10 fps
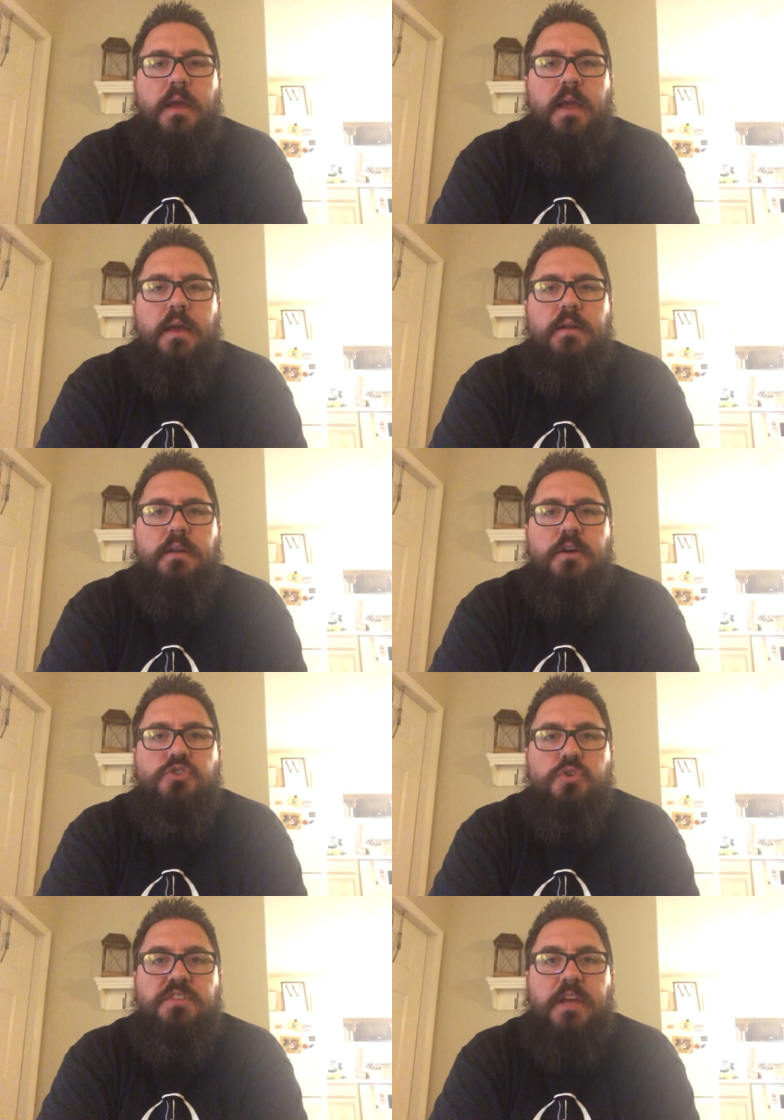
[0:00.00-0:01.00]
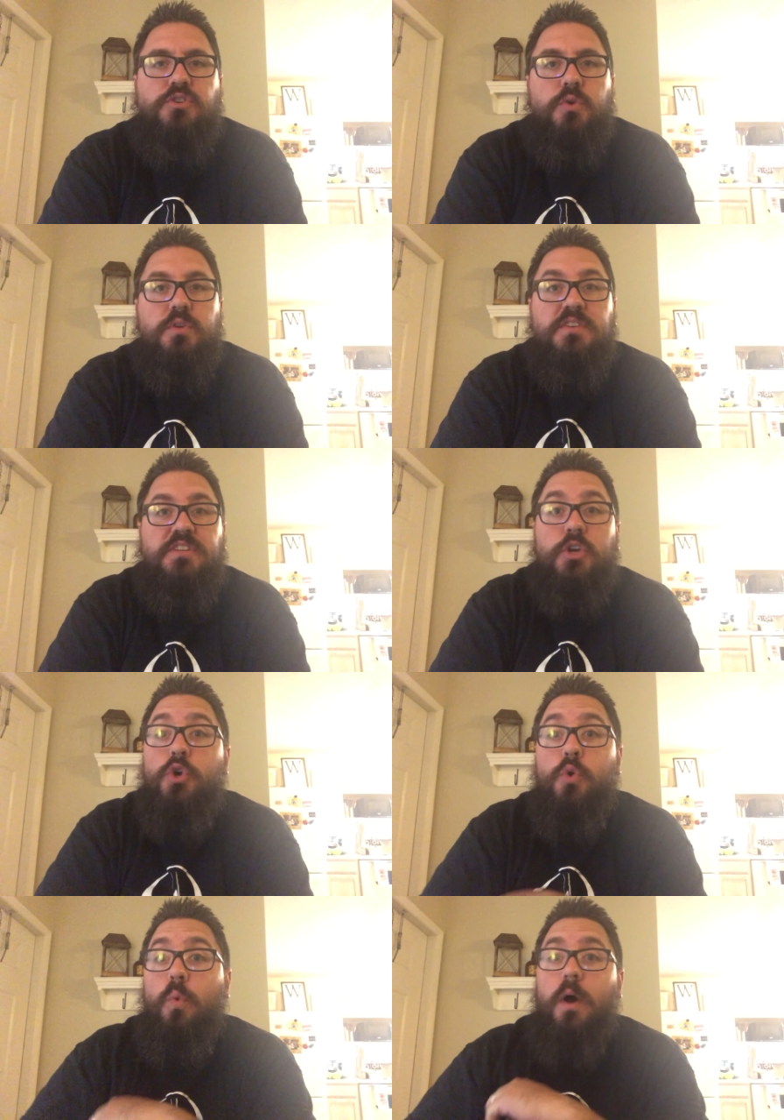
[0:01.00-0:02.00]
And uh, so stay tuned to see
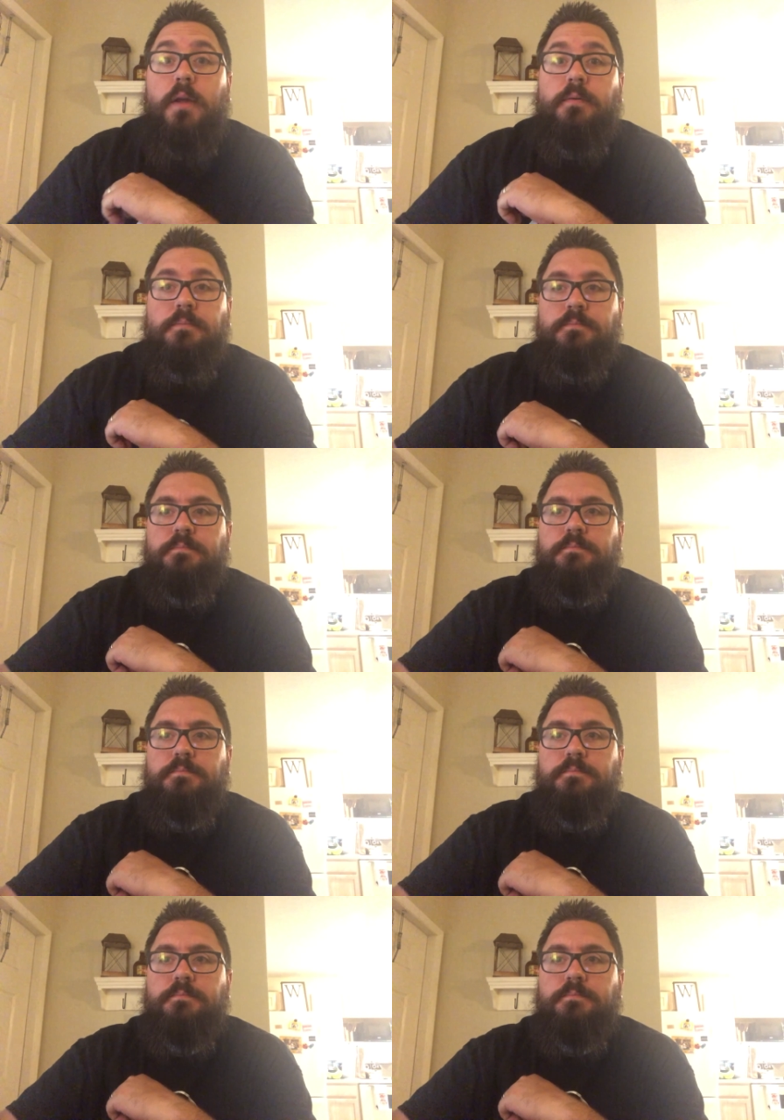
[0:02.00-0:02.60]
who won.